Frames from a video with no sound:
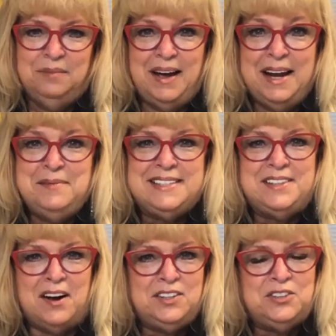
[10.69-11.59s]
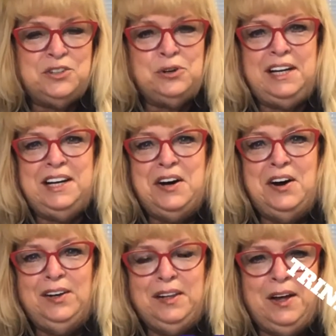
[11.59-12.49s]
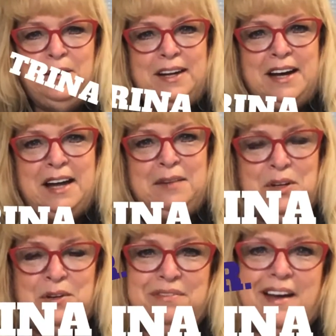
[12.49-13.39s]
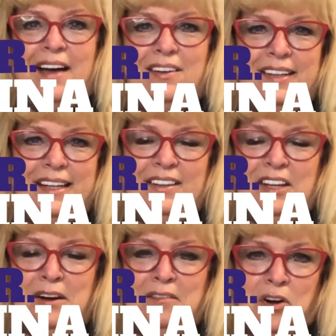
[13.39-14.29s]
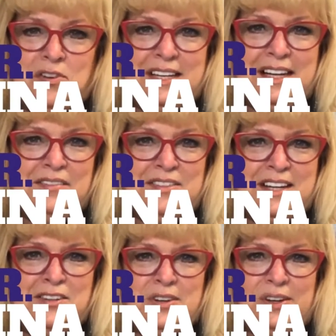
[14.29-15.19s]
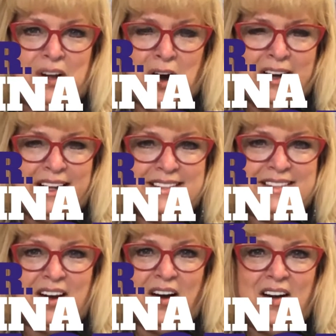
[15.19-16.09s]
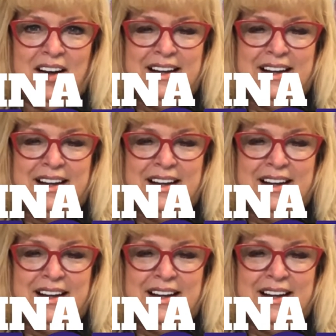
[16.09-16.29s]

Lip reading: My name is Dr. Trina Harlow and I am new faculty at the University of Central Arkansas.